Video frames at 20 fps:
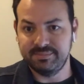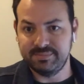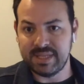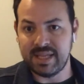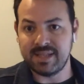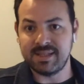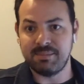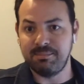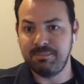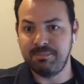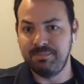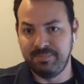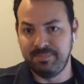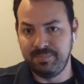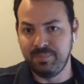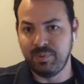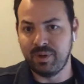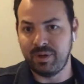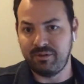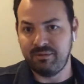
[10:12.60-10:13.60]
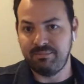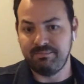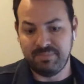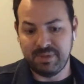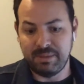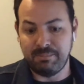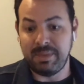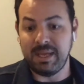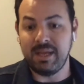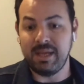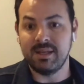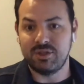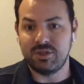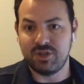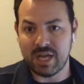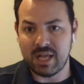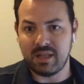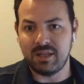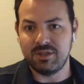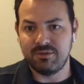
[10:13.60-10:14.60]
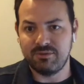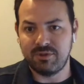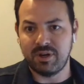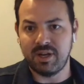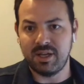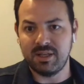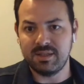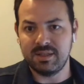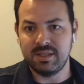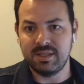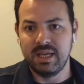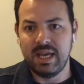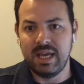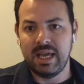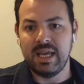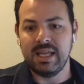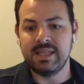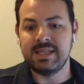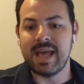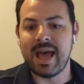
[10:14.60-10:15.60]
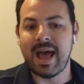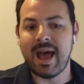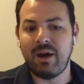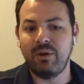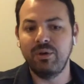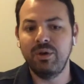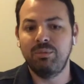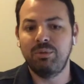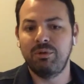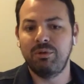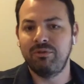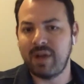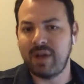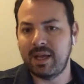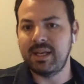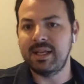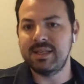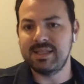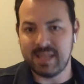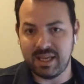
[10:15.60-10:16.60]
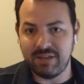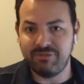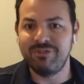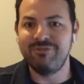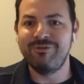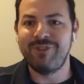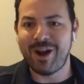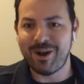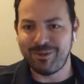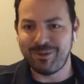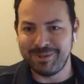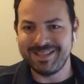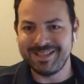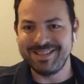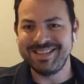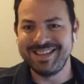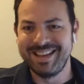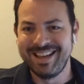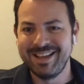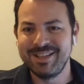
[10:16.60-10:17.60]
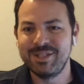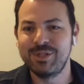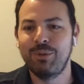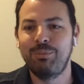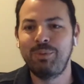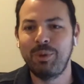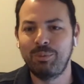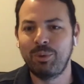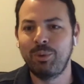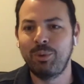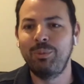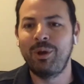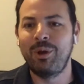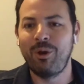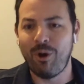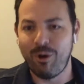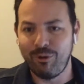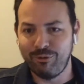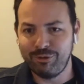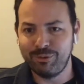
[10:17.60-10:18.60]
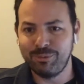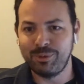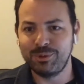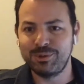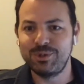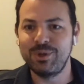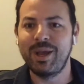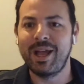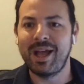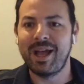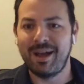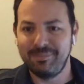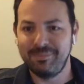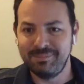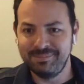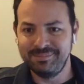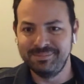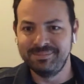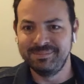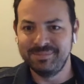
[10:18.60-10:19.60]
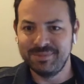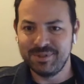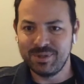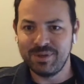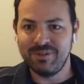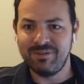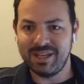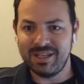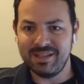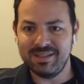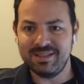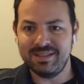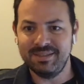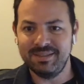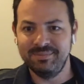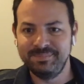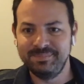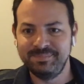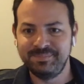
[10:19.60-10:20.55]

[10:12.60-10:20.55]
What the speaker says: That's one of the biggest challenge for us. It's how you provide that safe environment so people will be comfortable to come to events.